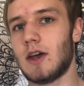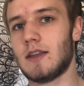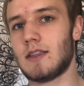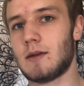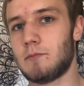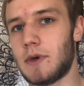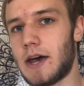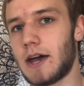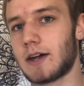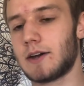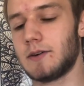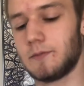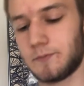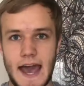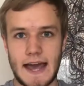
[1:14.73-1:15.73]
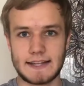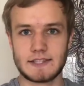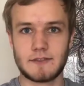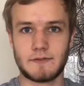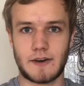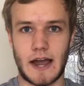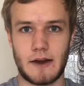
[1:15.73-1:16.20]
then back. As
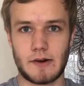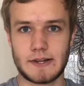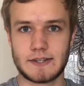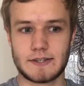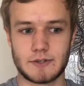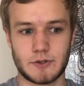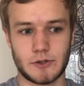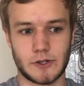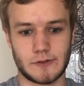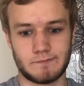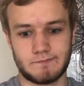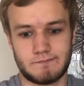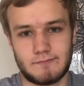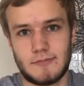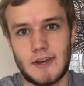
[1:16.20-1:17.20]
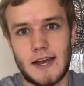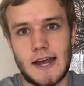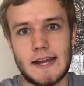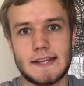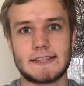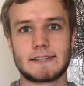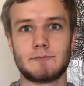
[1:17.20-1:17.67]
the virus, or
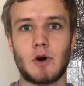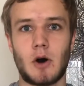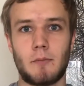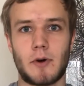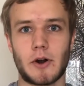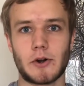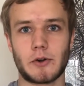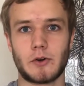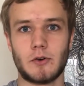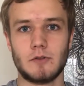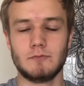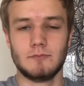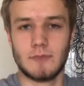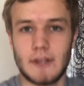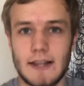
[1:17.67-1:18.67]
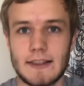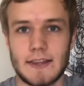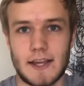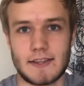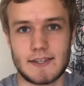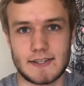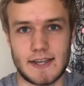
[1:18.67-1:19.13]
any small particle,
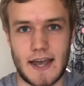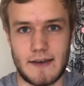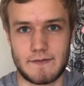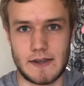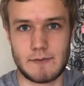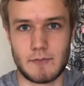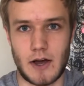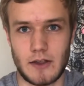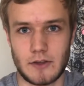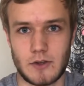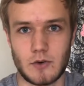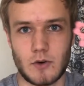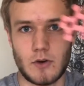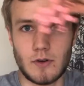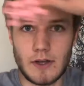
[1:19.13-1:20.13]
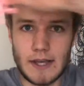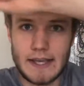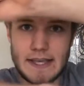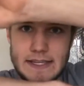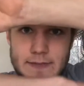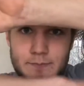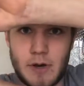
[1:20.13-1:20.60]
like this caffeine molecule,
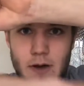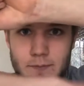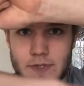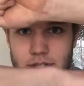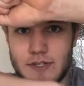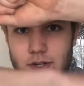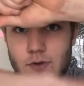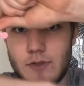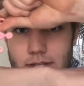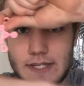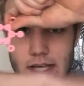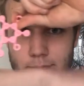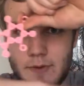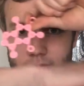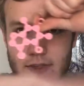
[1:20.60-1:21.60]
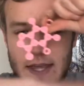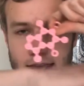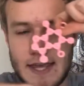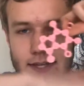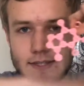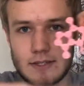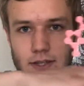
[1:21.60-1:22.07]
is pumped to the tip of the
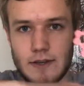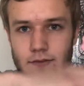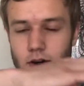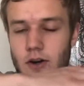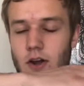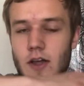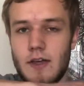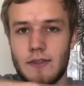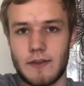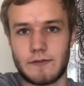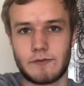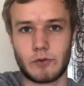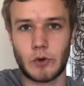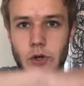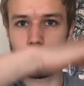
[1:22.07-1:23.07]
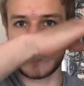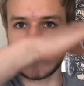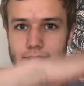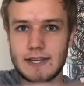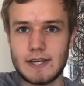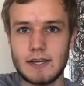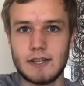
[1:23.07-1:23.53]
cantilever, the
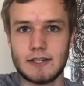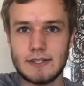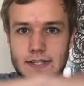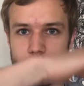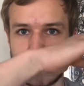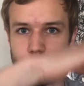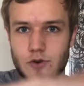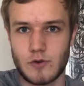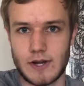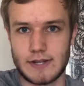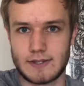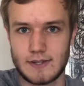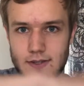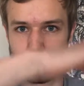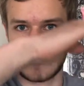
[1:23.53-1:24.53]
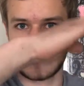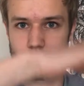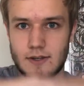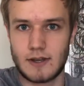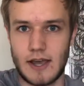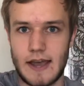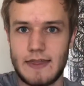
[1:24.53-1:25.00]
frequency decreases
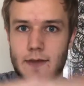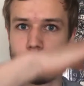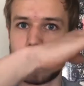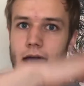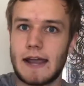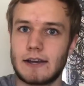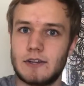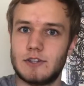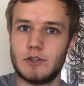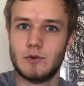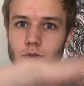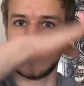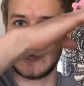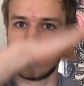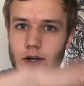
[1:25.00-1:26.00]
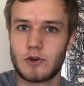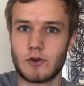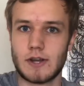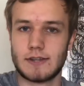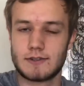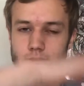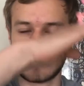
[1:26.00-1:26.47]
and the magnitude
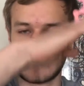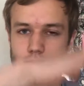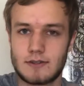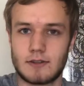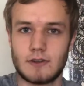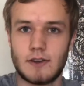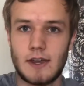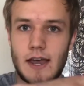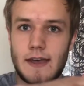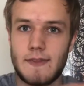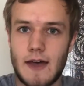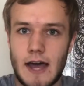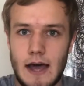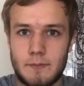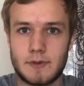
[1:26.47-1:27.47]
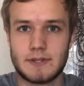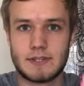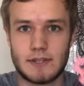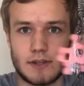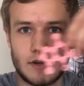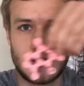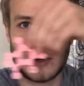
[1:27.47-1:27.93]
increases, and the
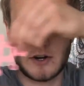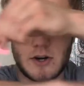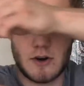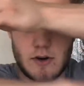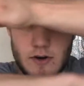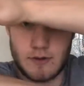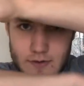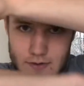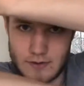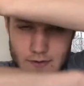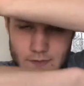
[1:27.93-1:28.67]
opposite occurs.